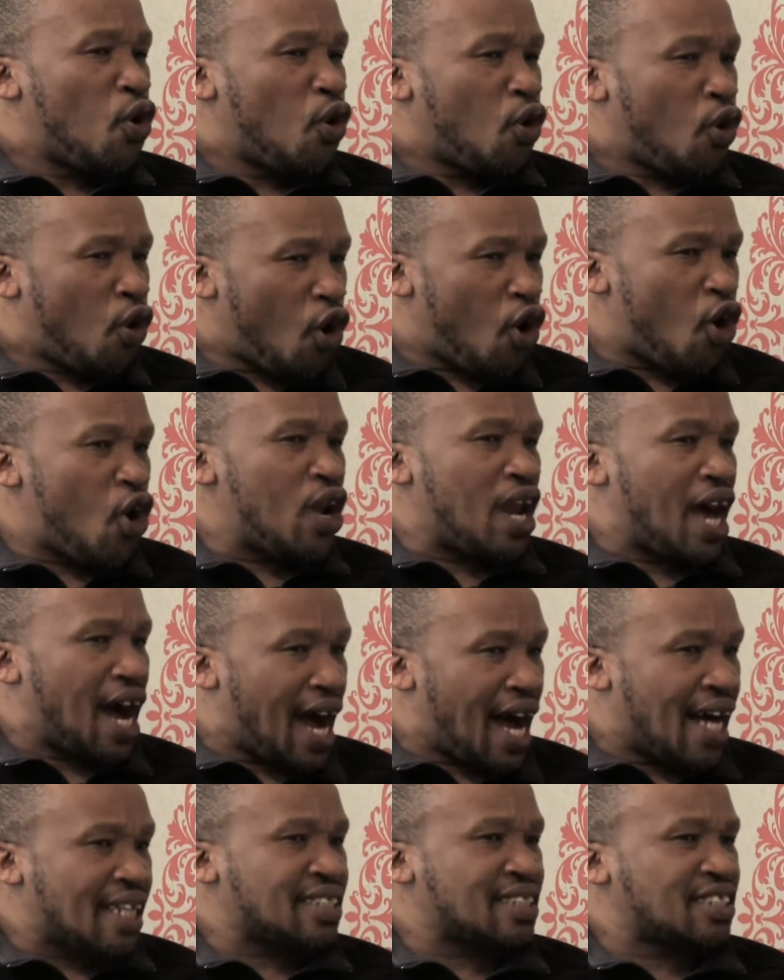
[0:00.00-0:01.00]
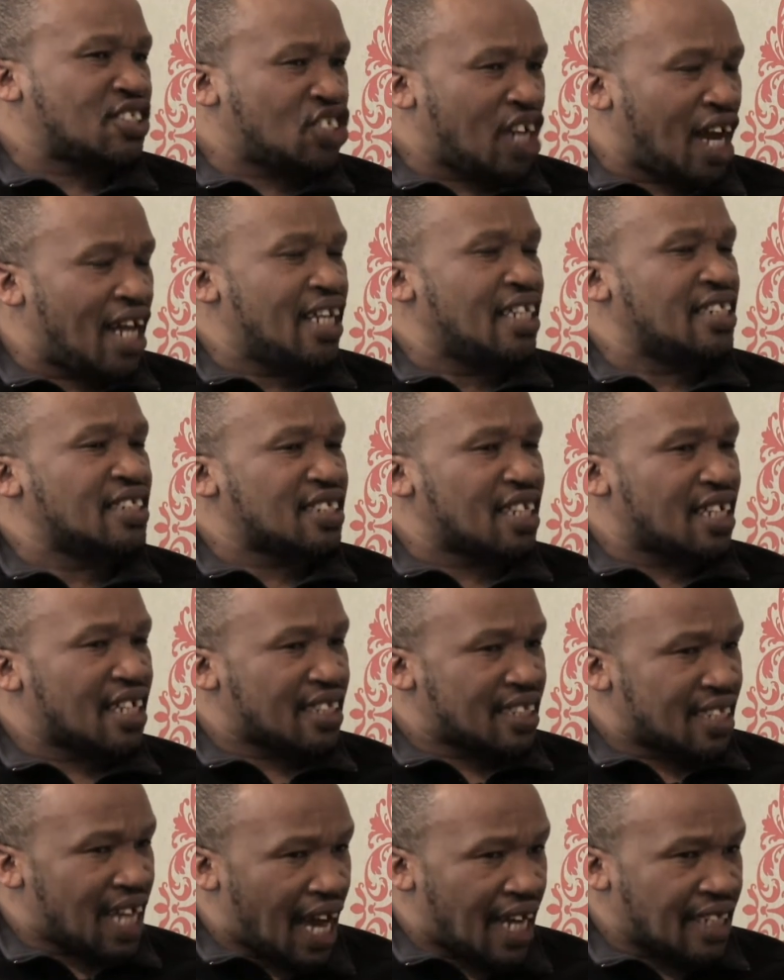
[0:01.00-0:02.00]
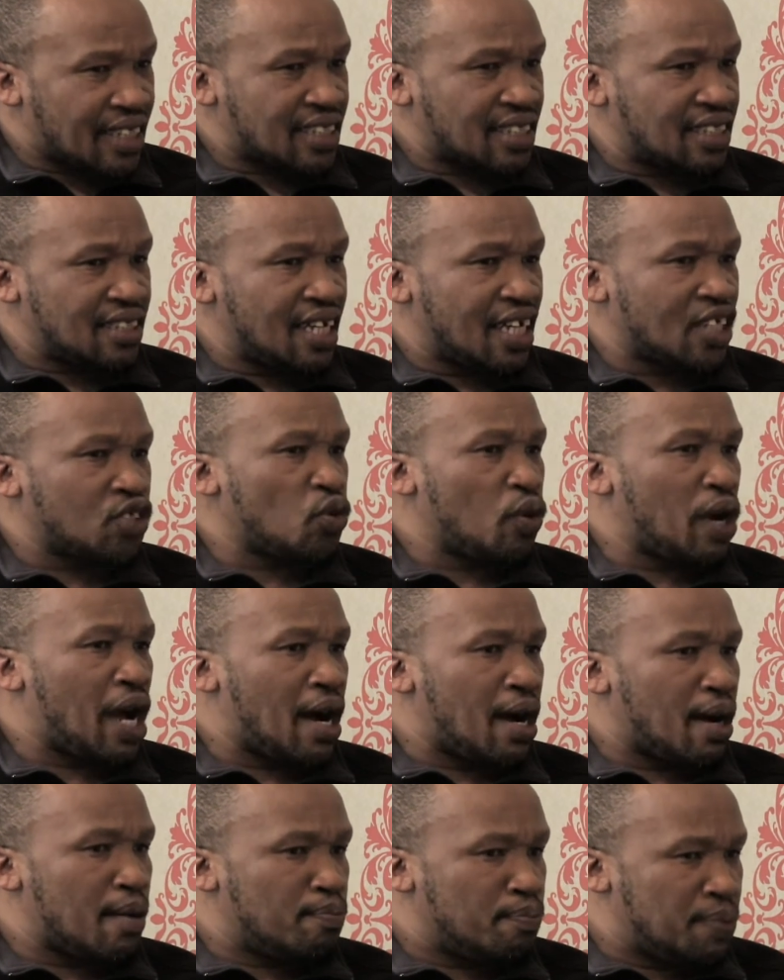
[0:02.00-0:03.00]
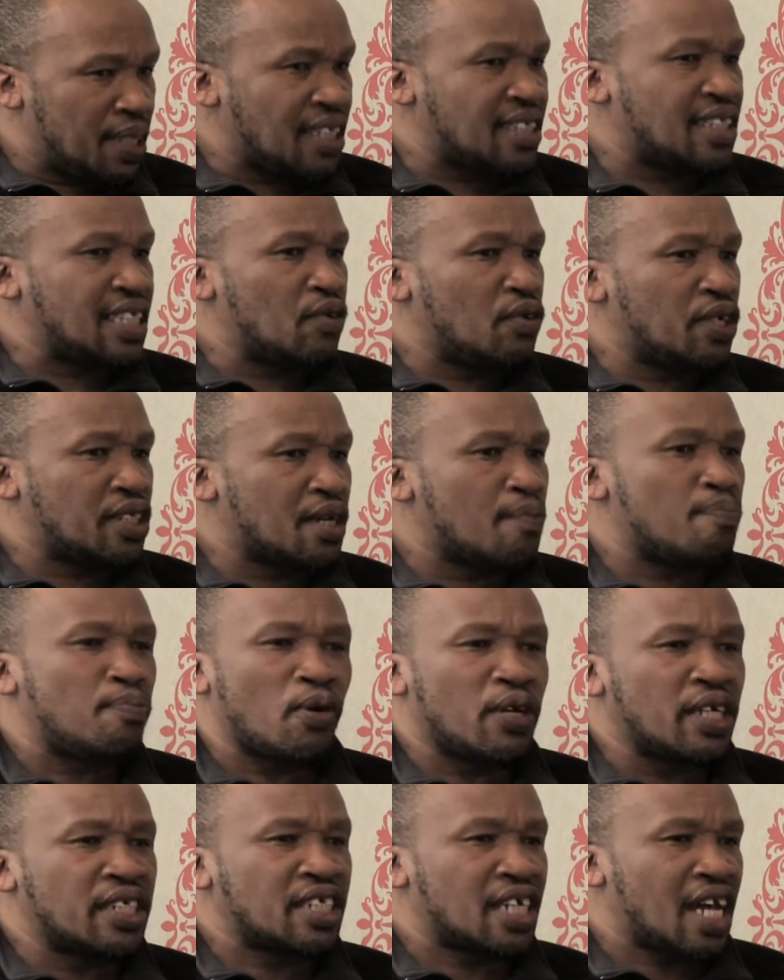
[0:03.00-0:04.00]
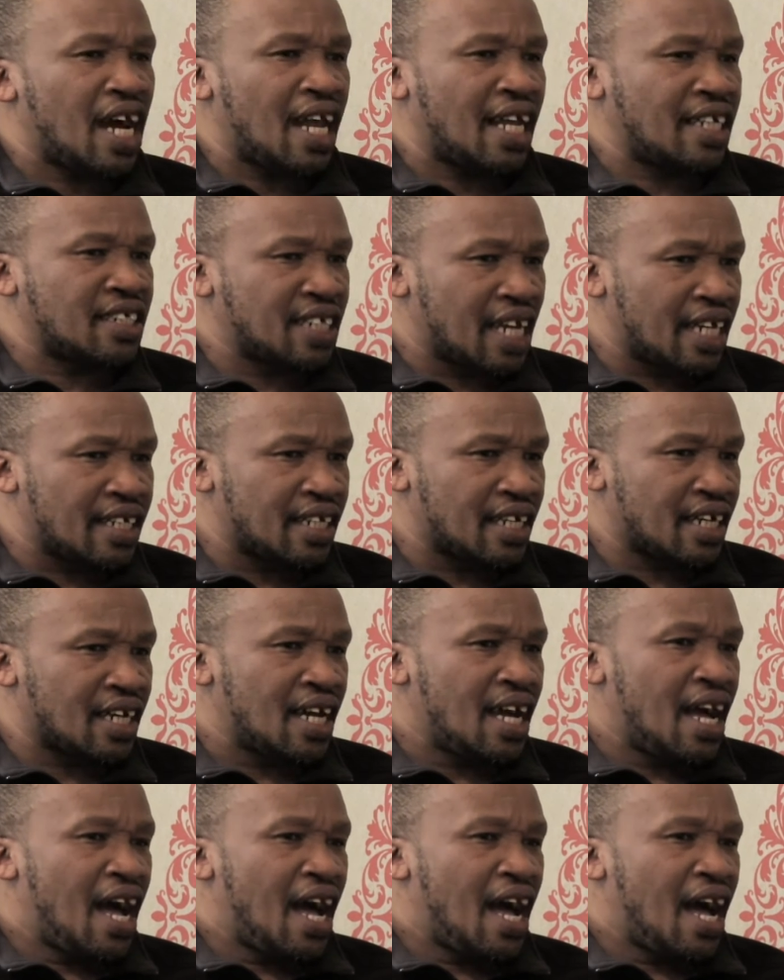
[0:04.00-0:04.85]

call us challenging that we are busy with a political agenda,